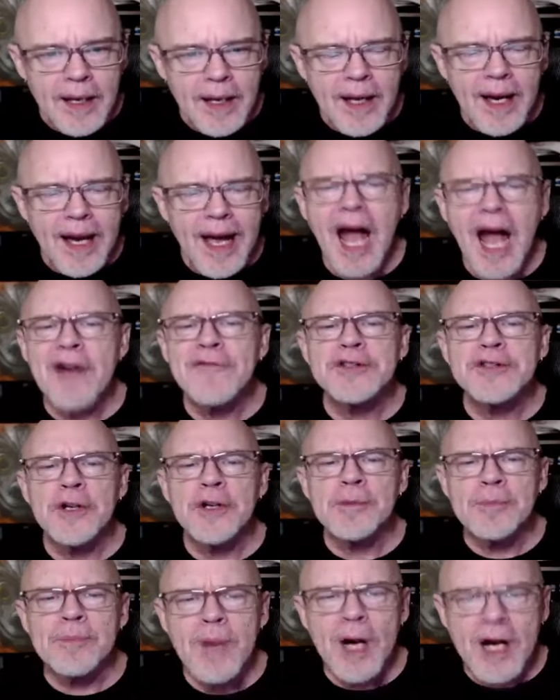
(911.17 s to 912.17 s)
After
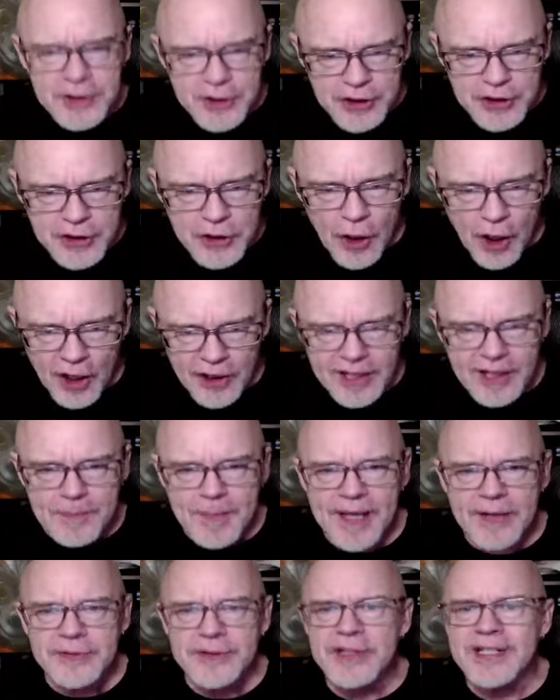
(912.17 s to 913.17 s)
much talk
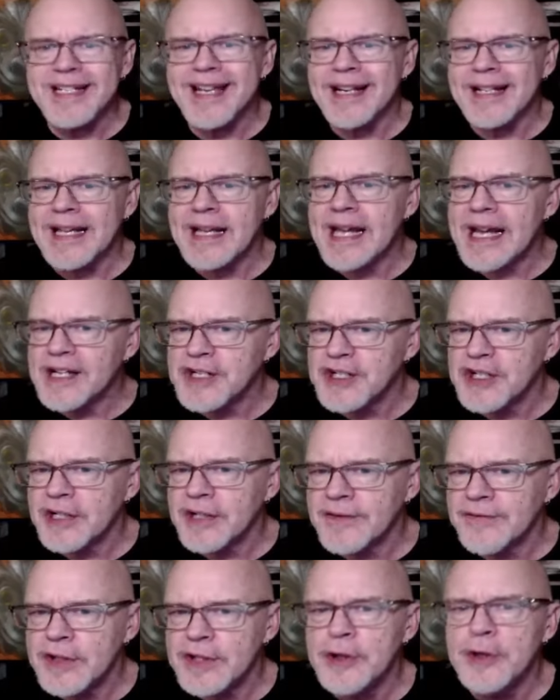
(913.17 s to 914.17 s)
about the dedication
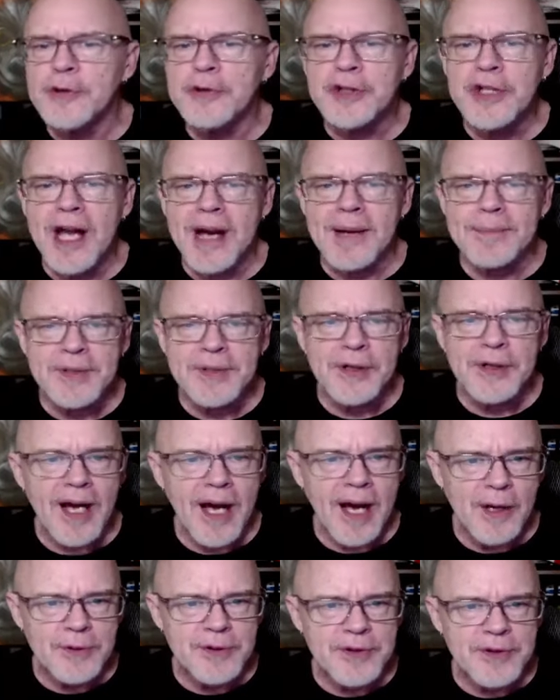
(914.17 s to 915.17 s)
of the new chapter
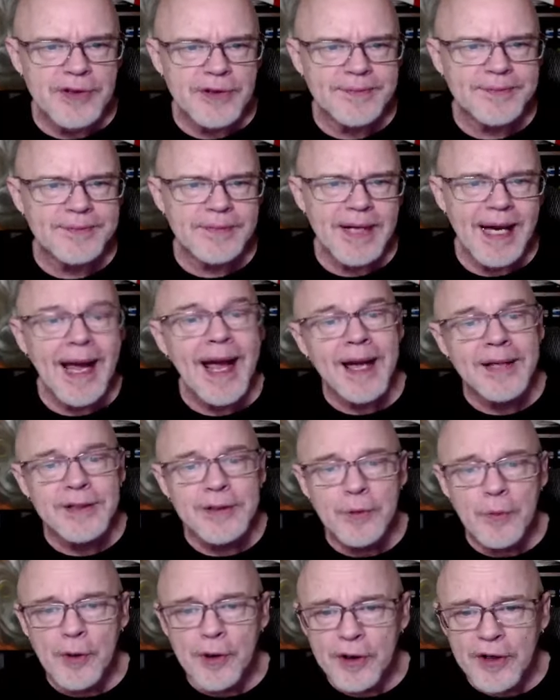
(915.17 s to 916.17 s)
house and the
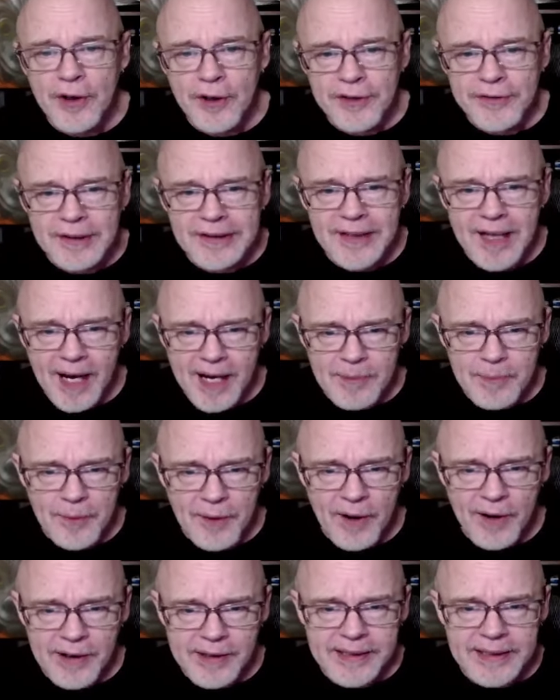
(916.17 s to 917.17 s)
work on the
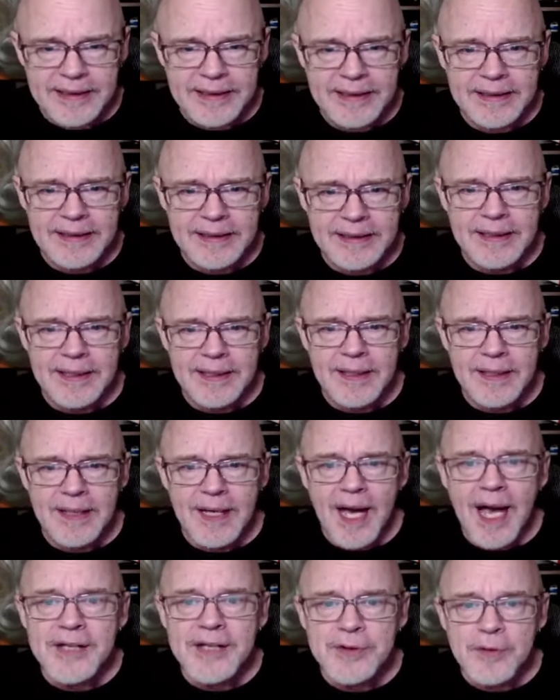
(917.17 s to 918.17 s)
library,
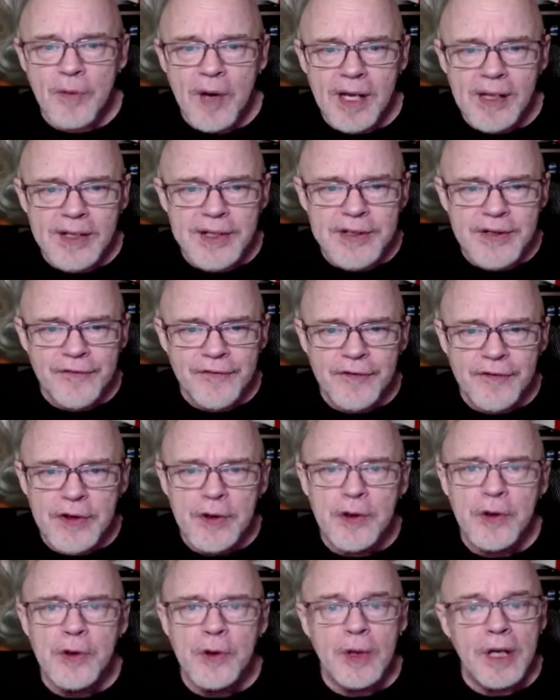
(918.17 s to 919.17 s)
as well as a
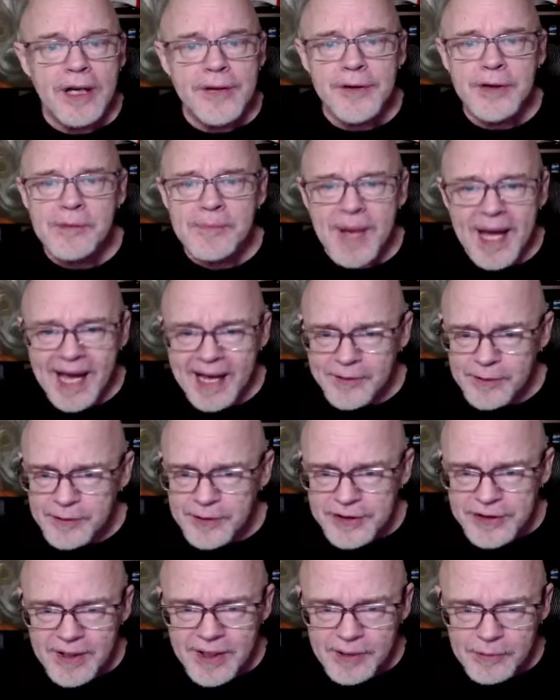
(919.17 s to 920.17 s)
few other
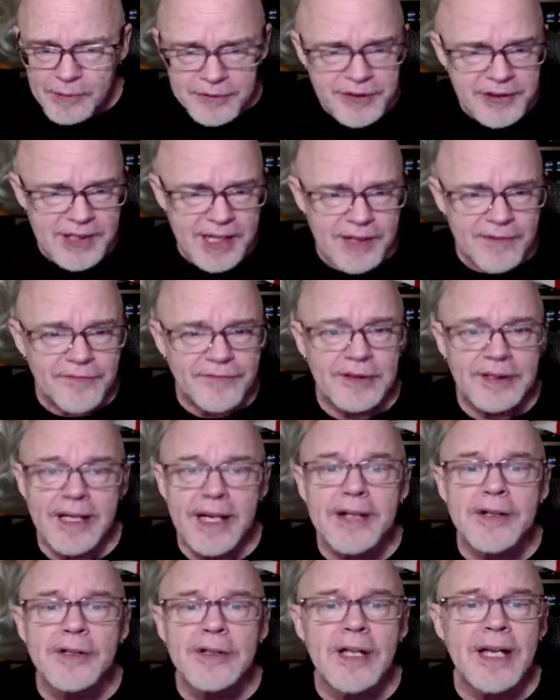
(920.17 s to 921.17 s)
matters I will save for
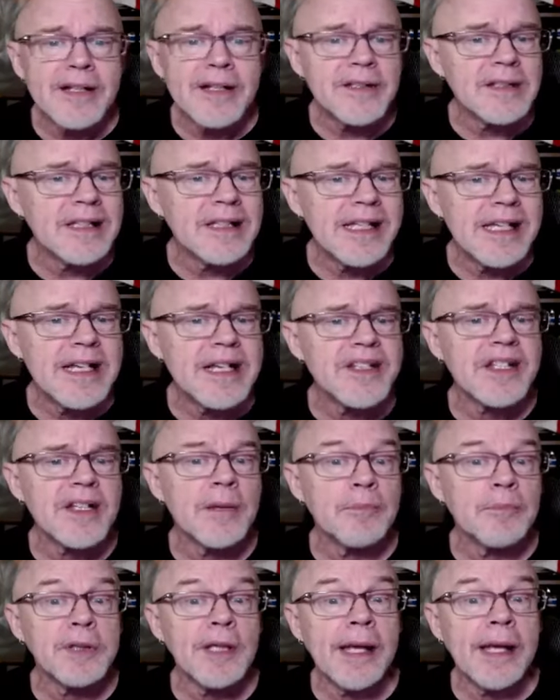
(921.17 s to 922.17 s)
later, like the League's
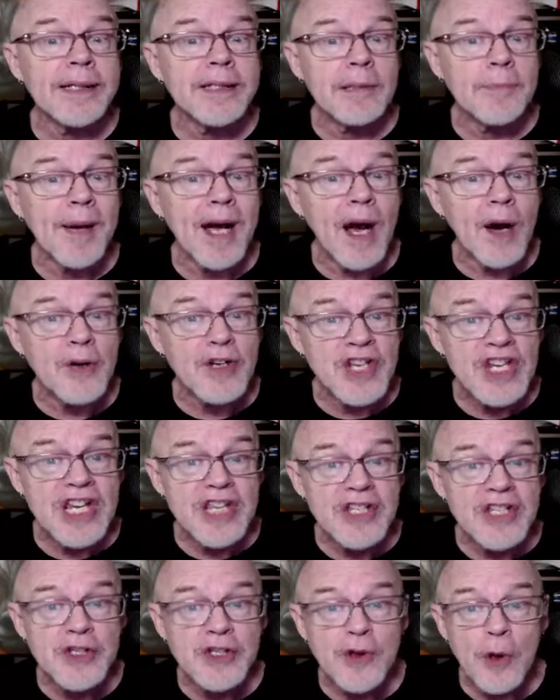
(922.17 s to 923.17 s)
complaint about
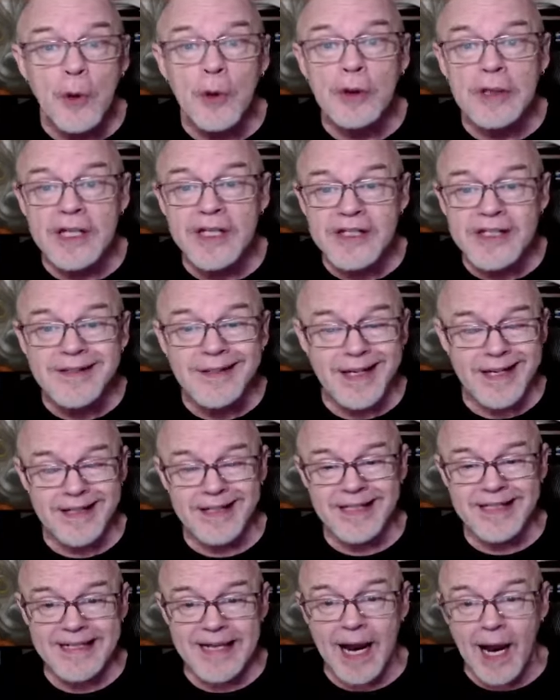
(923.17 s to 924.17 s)
Yisola's
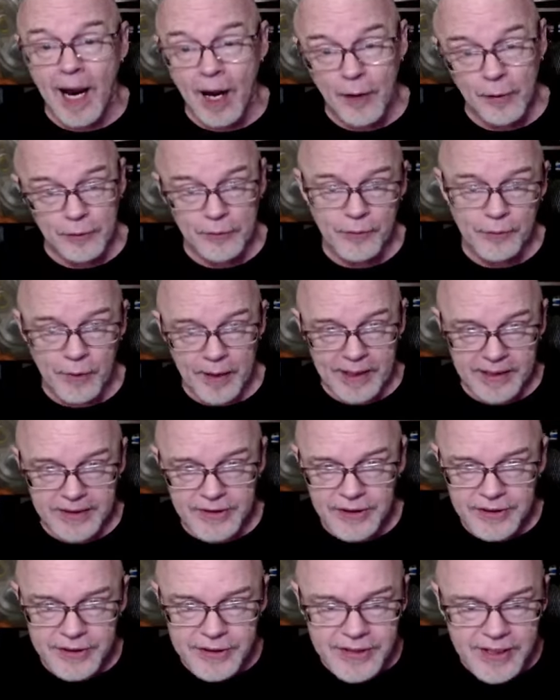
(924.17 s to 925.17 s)
latest
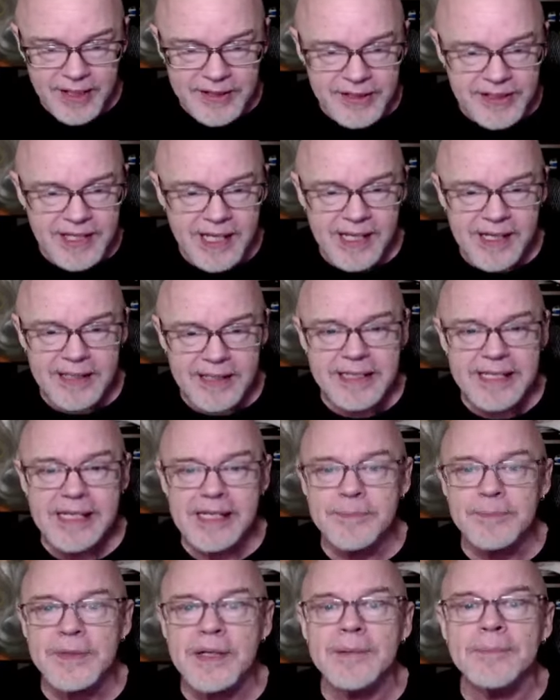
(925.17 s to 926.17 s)
outrages, as they
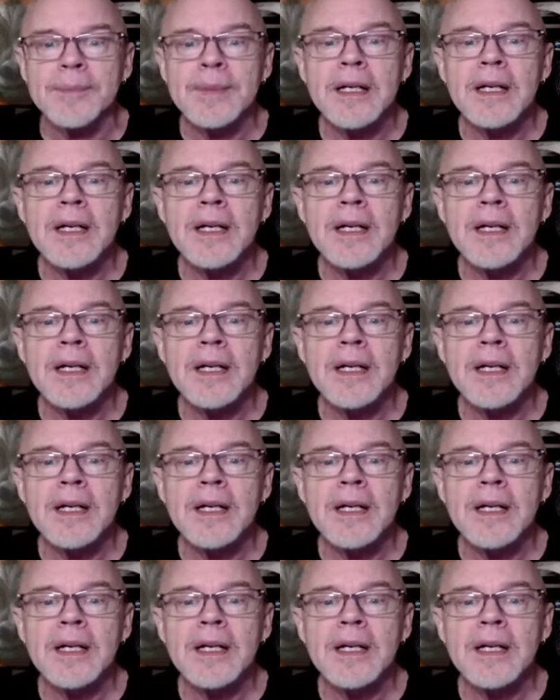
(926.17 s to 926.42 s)
deem them,